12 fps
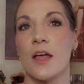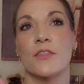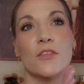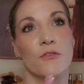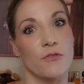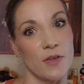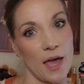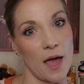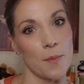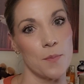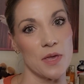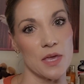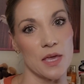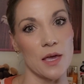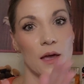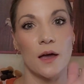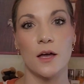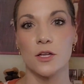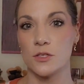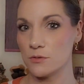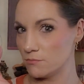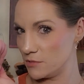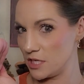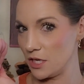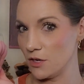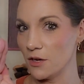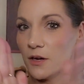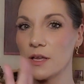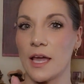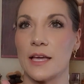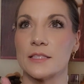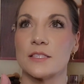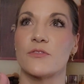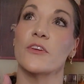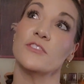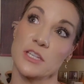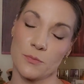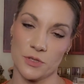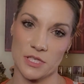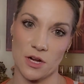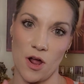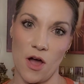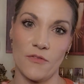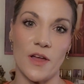the VIB tier gets 15% off,